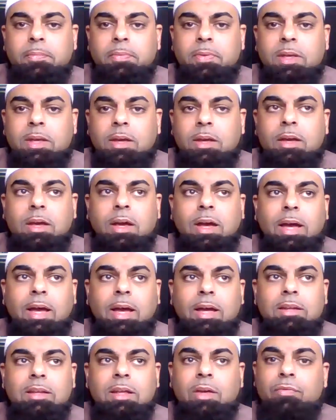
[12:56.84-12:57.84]
Okay,
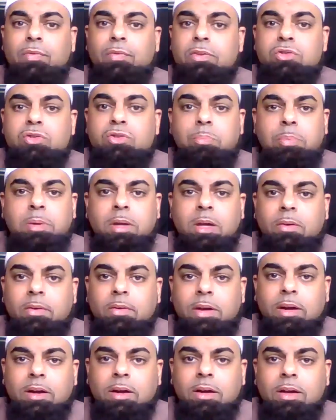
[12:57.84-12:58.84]
and if it's
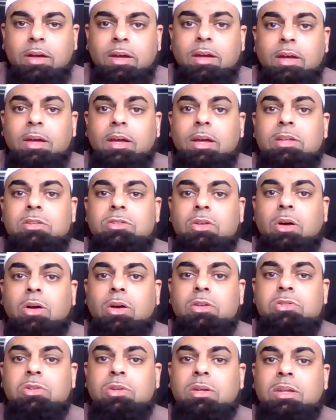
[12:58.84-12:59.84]
superior, it's
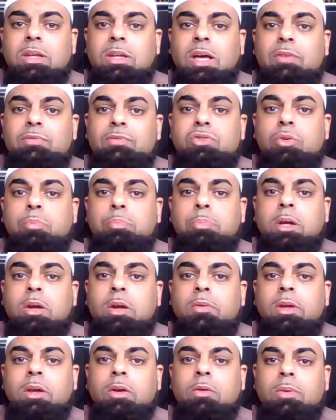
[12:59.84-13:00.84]
also going to have
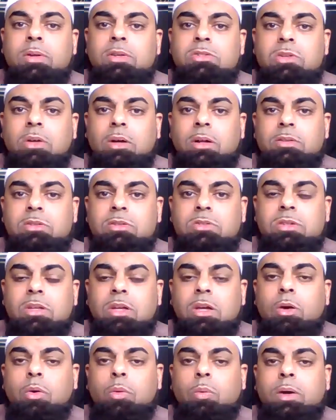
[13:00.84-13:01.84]
superior results.
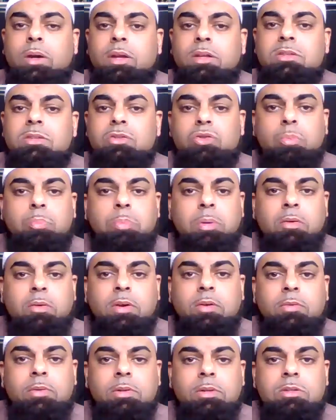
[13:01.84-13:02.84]
What is the
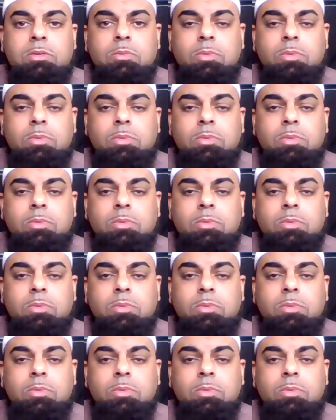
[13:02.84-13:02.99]
superior re-